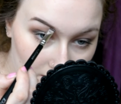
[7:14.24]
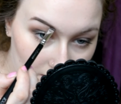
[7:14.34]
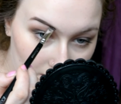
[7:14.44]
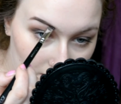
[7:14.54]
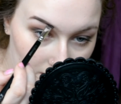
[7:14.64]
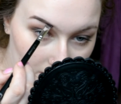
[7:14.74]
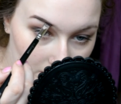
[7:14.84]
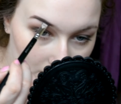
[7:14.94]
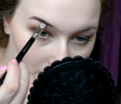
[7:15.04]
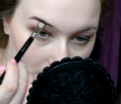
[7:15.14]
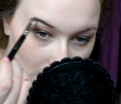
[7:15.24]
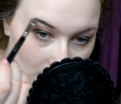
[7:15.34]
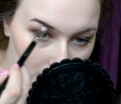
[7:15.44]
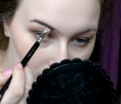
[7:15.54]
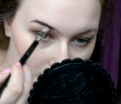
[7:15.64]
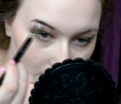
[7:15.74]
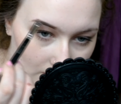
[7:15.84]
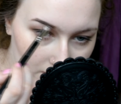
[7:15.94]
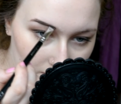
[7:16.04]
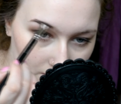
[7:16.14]

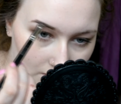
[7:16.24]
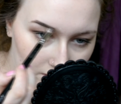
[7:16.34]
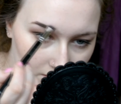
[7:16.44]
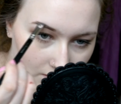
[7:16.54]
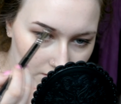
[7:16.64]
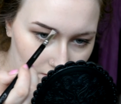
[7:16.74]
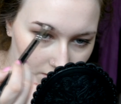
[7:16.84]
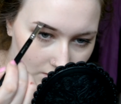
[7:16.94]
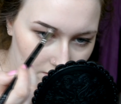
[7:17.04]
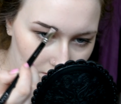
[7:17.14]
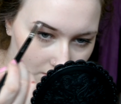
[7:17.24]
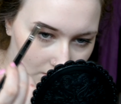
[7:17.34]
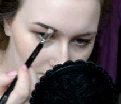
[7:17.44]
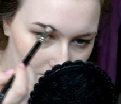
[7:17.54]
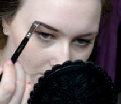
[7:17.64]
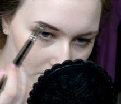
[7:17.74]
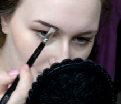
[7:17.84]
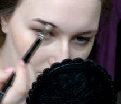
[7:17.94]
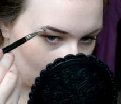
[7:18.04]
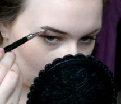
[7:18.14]
(no one is talking)